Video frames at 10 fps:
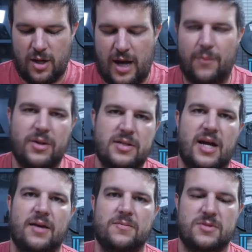how many
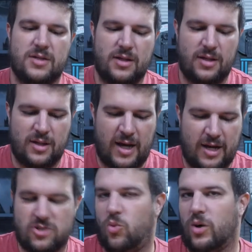times out
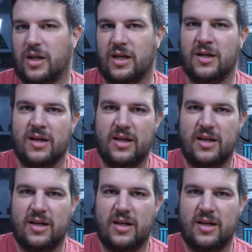of 20